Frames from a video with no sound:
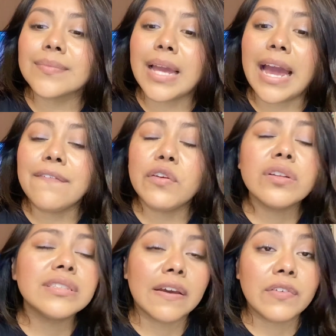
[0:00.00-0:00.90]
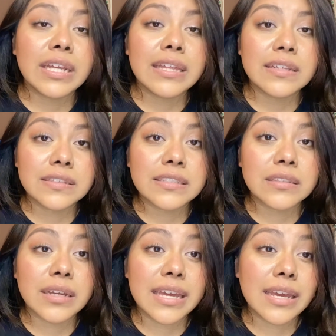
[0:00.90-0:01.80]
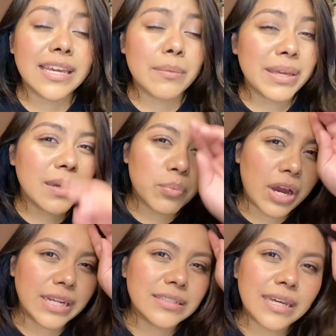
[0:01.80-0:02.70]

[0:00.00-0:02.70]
I feel definitely this is a gimmicky product.